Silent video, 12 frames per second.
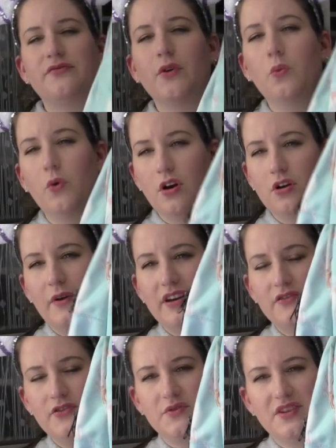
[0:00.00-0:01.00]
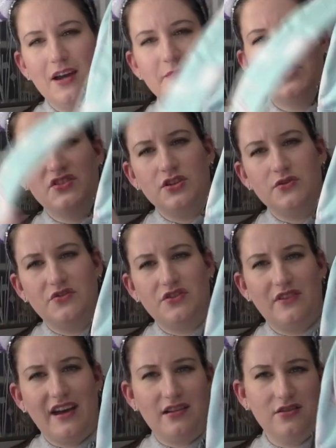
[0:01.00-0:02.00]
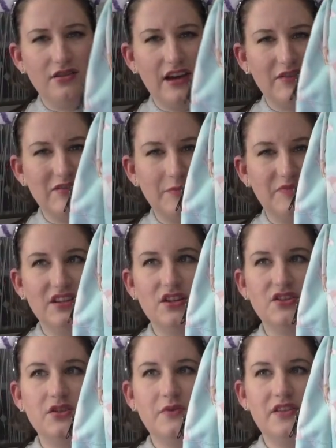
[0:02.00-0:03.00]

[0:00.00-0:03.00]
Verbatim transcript: it for work quite a few times too, so that could have something to do